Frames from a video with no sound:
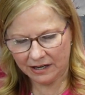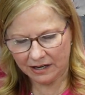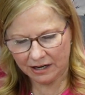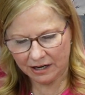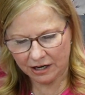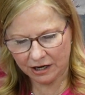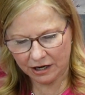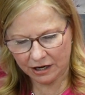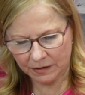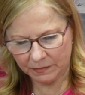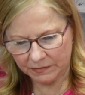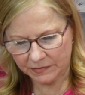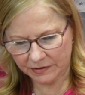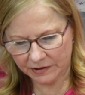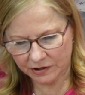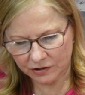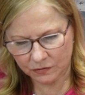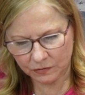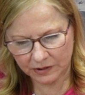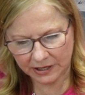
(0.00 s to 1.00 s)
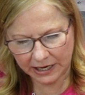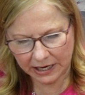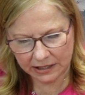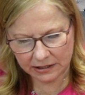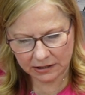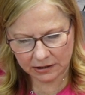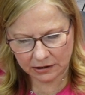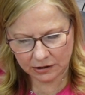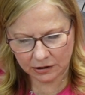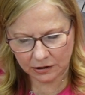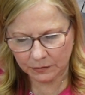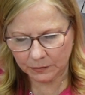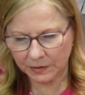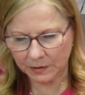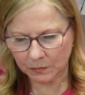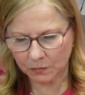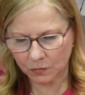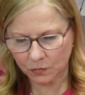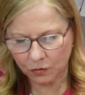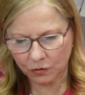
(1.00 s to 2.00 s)
Um, this one has a little
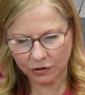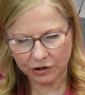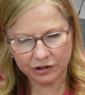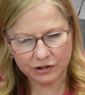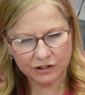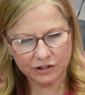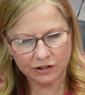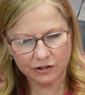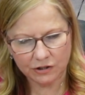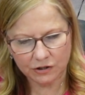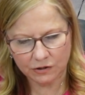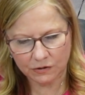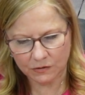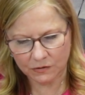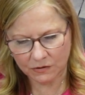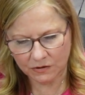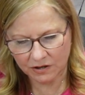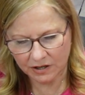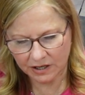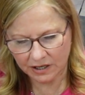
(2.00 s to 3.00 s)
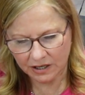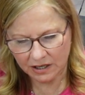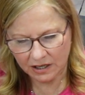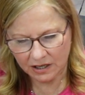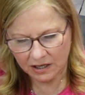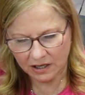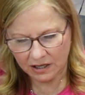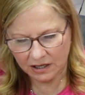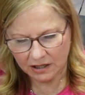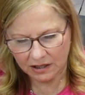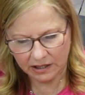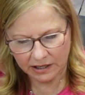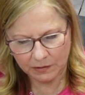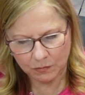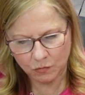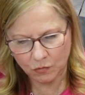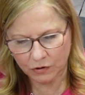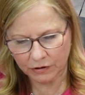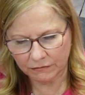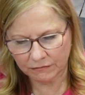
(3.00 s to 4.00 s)
bit more too, like
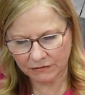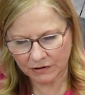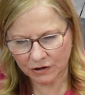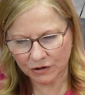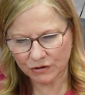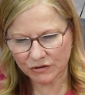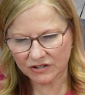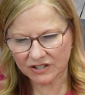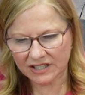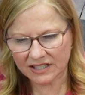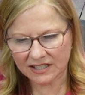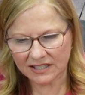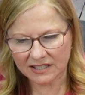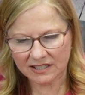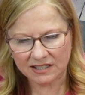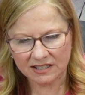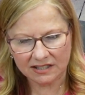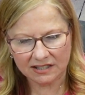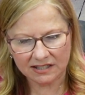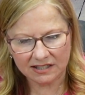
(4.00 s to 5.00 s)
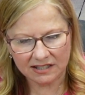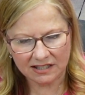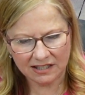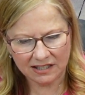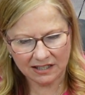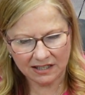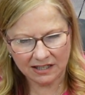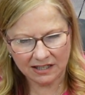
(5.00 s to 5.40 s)
more roses,